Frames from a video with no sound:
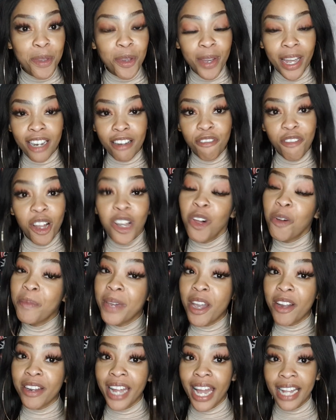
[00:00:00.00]
You can follow
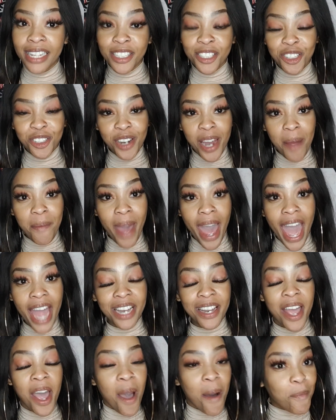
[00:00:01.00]
me on Instagram
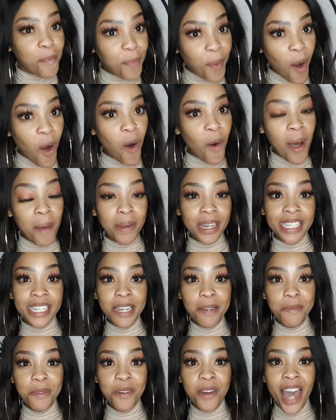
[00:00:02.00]
at
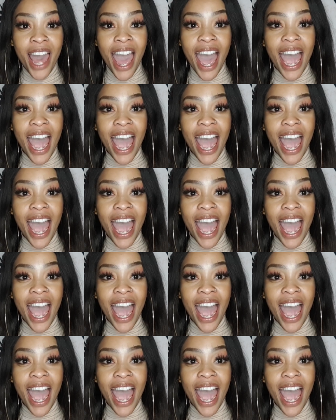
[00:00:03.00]
Mpowabadimu.